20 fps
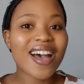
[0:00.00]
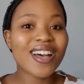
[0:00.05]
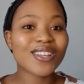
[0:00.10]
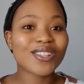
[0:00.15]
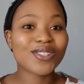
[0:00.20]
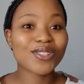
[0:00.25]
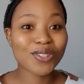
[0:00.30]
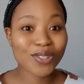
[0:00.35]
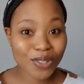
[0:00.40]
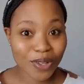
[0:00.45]

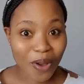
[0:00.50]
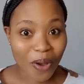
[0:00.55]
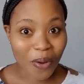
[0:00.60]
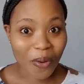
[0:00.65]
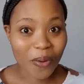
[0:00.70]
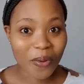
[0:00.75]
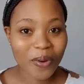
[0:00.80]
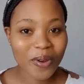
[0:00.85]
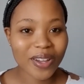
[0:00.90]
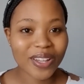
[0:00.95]

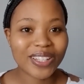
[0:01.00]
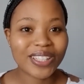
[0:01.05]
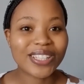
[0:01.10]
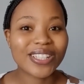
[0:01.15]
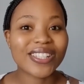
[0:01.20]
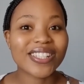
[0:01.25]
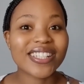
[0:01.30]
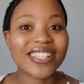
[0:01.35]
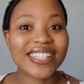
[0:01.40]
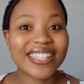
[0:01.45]
So
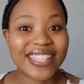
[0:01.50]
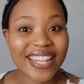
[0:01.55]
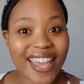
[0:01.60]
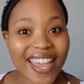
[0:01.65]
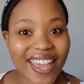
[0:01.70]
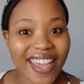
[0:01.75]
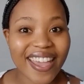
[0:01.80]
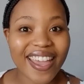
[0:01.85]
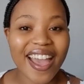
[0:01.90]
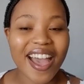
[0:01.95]

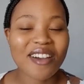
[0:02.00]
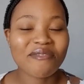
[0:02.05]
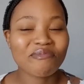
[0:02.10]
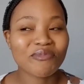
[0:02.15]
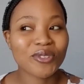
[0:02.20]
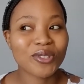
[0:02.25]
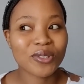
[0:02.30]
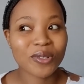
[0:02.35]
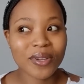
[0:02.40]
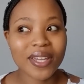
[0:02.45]
today I'm
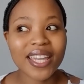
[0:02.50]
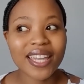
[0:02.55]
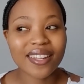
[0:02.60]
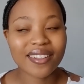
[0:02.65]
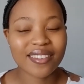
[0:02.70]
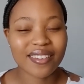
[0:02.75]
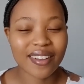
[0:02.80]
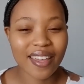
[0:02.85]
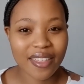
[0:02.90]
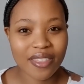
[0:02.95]
doing
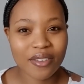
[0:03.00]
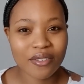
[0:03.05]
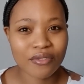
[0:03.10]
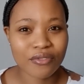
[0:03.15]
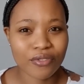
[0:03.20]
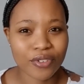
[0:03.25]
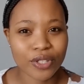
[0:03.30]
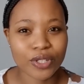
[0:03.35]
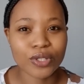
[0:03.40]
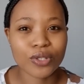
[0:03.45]
another
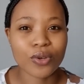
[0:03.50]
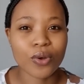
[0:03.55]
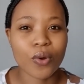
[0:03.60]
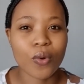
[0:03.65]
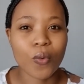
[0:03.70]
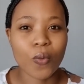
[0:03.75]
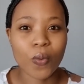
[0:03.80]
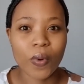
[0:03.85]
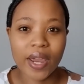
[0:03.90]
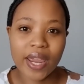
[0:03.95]

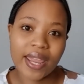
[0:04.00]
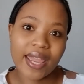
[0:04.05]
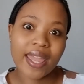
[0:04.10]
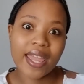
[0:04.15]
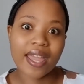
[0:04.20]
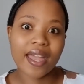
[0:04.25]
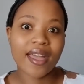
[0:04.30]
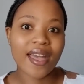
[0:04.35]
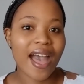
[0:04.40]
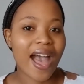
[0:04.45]
video
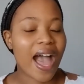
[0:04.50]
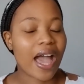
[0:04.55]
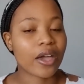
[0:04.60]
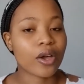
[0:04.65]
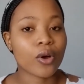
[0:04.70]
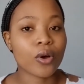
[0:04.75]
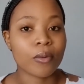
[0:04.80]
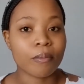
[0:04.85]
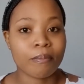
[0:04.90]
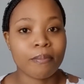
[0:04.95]
where I
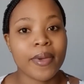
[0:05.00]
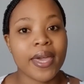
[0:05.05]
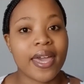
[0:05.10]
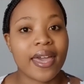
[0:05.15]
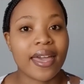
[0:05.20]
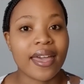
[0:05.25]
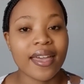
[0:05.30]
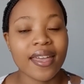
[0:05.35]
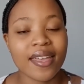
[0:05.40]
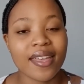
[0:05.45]

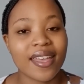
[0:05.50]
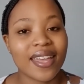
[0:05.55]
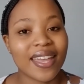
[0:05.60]
compare